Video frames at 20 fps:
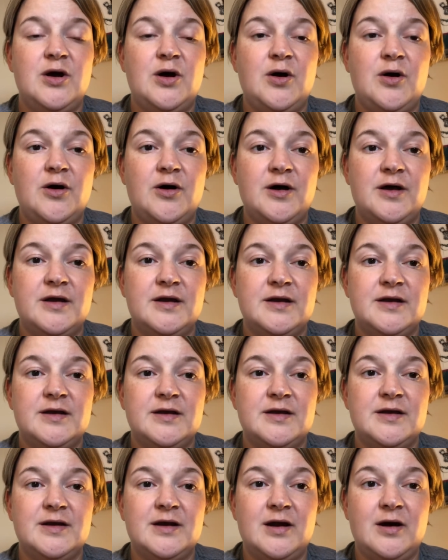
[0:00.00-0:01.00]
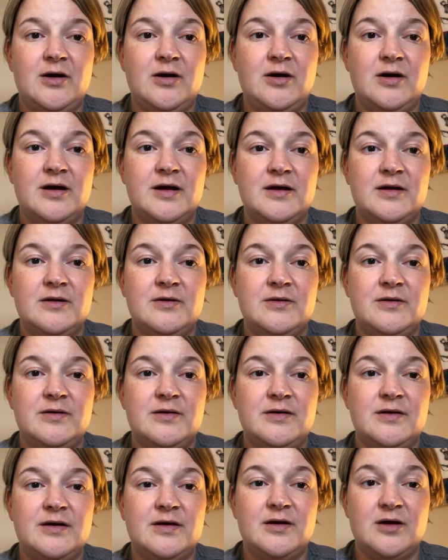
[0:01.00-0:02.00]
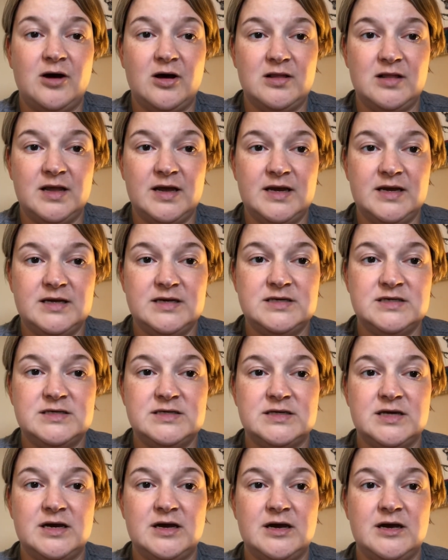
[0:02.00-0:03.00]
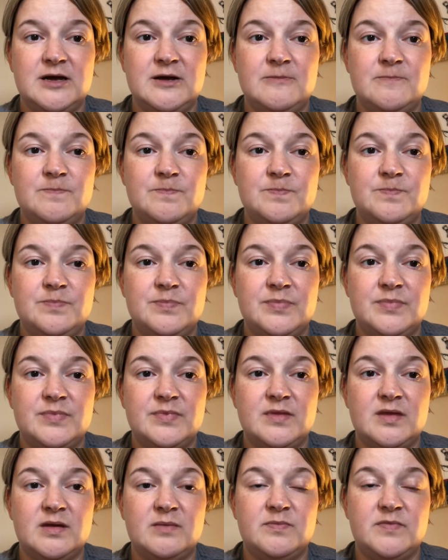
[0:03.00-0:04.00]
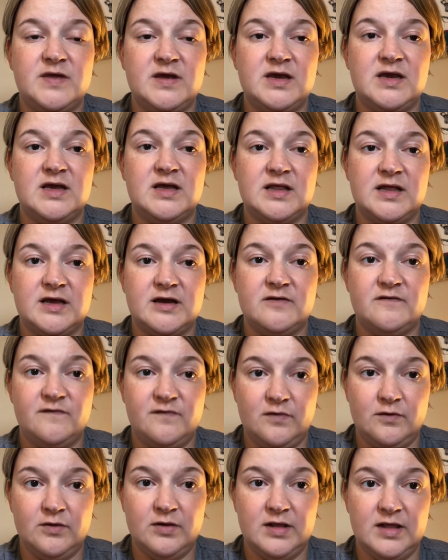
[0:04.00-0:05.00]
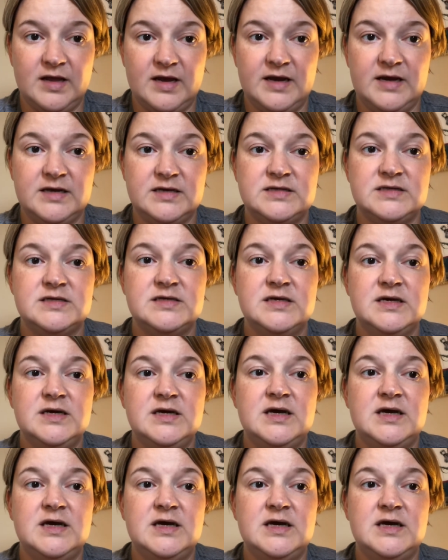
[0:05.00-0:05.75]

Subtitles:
on a knot light, I'm thinking like a floor light